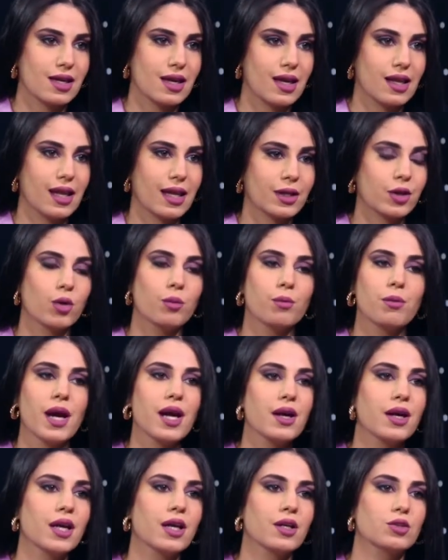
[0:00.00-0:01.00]
like
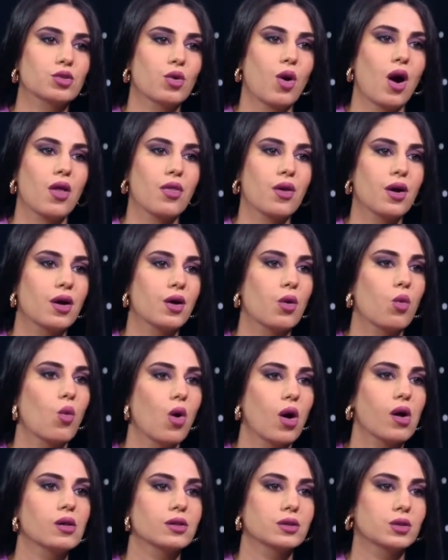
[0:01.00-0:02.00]
comparing to other
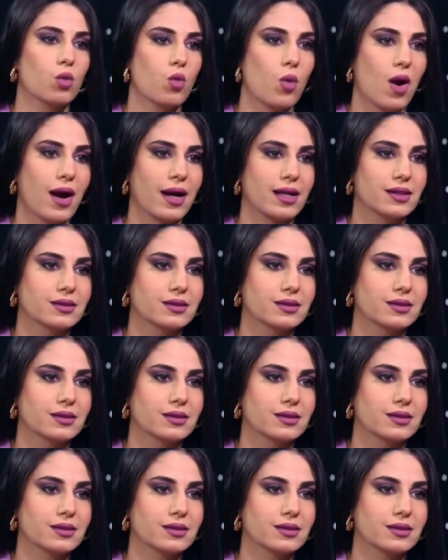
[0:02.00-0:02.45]
worldwide.